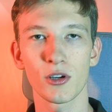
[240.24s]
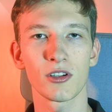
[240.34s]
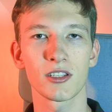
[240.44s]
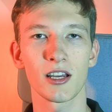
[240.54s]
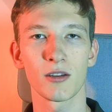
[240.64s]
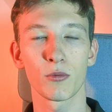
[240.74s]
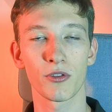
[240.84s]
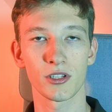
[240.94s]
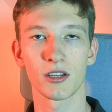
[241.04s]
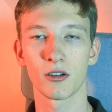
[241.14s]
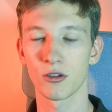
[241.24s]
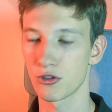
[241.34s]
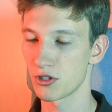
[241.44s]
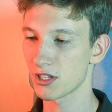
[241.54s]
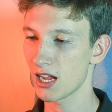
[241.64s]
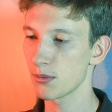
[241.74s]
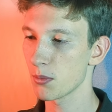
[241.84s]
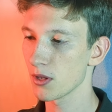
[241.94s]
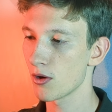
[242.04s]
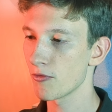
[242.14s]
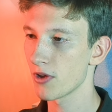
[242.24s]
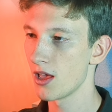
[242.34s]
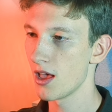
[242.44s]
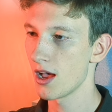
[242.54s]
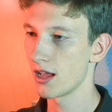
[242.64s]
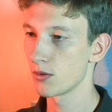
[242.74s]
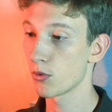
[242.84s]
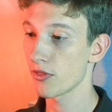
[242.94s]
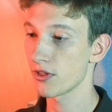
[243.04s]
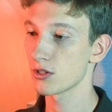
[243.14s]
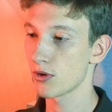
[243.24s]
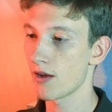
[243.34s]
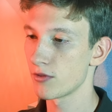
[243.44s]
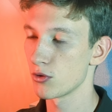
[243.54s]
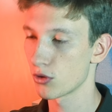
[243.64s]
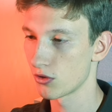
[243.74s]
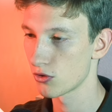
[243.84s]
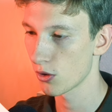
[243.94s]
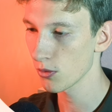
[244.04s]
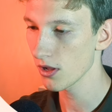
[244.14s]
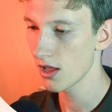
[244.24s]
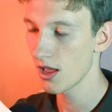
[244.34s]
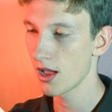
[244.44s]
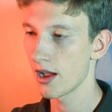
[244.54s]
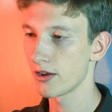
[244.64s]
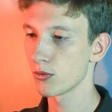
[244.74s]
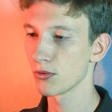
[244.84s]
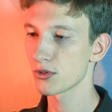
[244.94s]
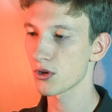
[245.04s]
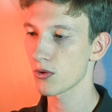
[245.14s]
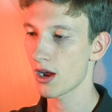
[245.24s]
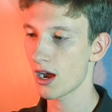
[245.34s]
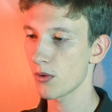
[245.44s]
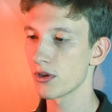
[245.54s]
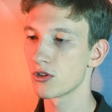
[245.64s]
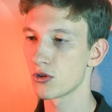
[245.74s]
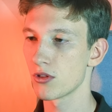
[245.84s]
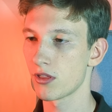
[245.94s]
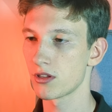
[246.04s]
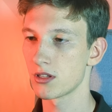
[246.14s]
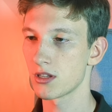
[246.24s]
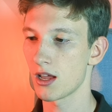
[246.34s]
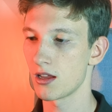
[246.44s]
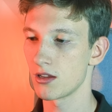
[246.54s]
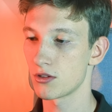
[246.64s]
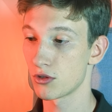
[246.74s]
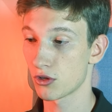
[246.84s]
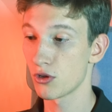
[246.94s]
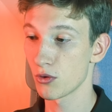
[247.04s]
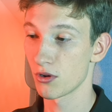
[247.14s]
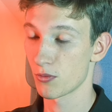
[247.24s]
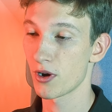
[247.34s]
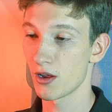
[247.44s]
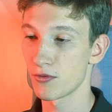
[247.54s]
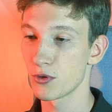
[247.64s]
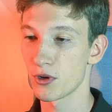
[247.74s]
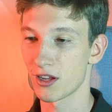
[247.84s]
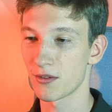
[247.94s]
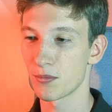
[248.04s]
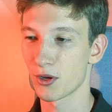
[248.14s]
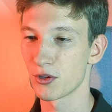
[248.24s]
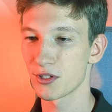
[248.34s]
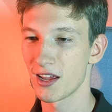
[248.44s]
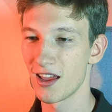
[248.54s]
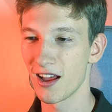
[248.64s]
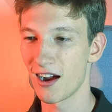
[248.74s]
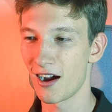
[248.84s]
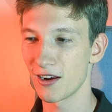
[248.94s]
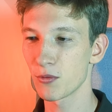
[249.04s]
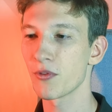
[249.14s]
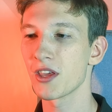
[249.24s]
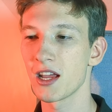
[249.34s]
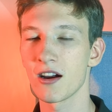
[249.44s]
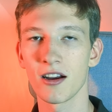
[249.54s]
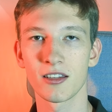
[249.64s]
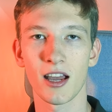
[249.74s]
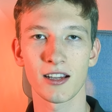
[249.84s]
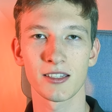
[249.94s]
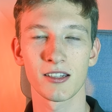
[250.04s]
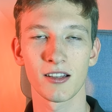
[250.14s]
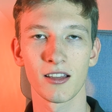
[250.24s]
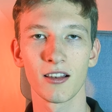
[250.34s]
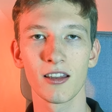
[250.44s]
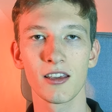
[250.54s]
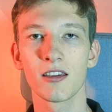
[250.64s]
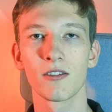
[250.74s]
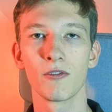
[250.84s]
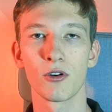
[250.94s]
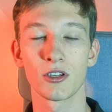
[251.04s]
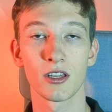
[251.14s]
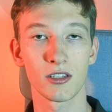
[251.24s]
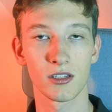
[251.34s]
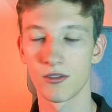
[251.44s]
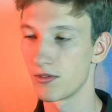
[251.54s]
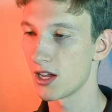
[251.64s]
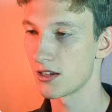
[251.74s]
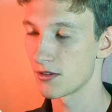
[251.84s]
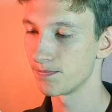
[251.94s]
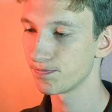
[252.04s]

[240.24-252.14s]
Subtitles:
understand what the technology is capable of and what things you have in your control, and also how we ensure that this is a secure way of doing it, because I don't want the AI to accidentally leak very sensitive data.